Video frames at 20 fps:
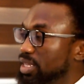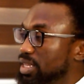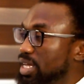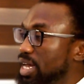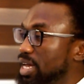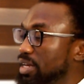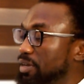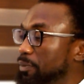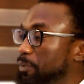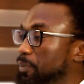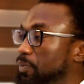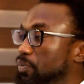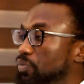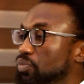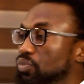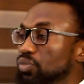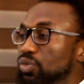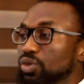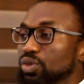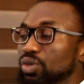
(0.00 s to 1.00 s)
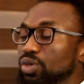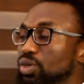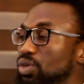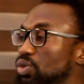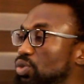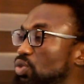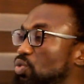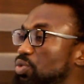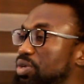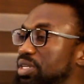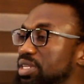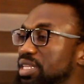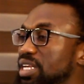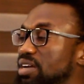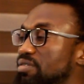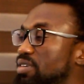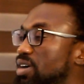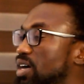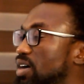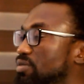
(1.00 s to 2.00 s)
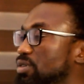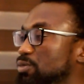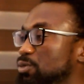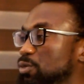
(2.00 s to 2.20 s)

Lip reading: then you will never have a